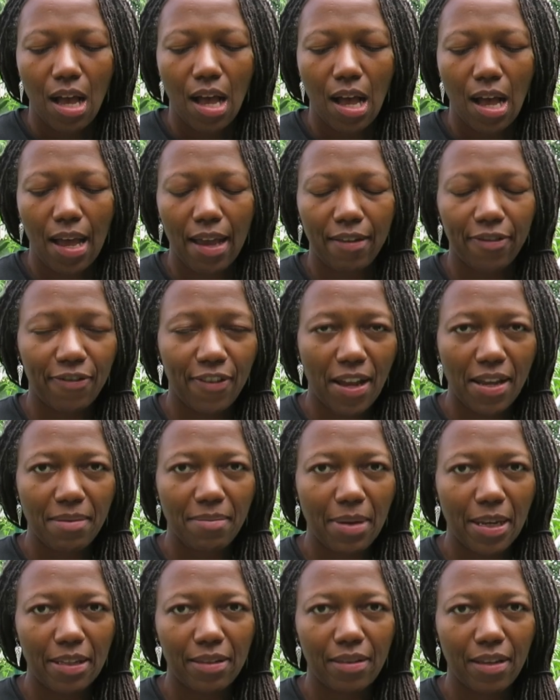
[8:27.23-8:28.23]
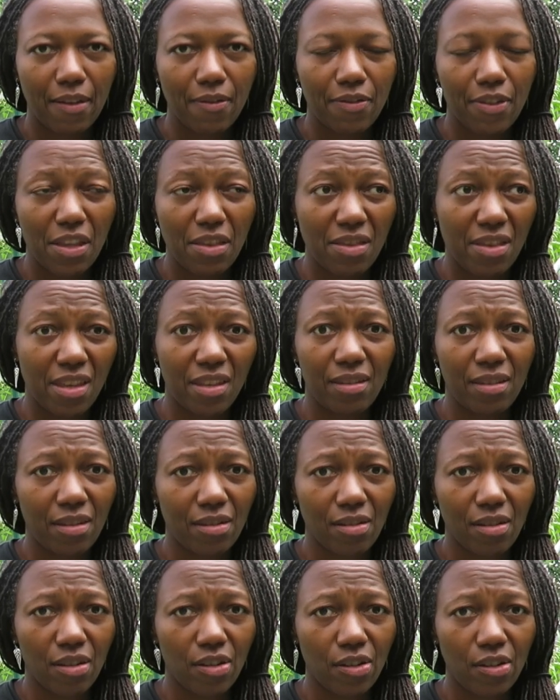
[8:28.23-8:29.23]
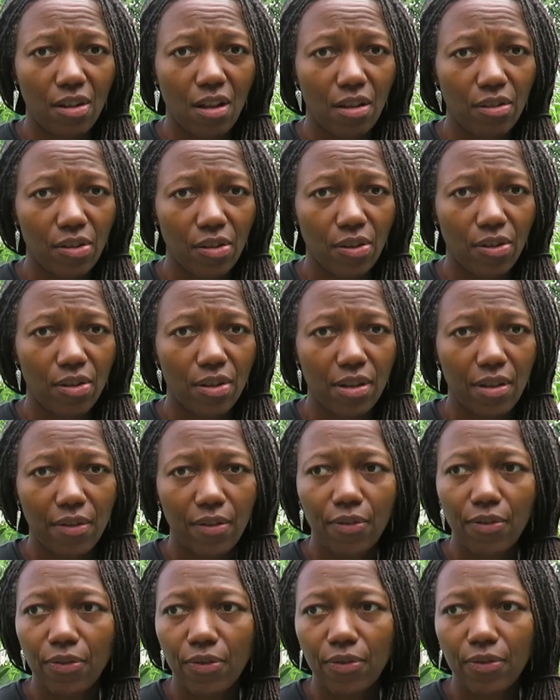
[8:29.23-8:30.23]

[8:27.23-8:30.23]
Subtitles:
I find myself that this is a good alternative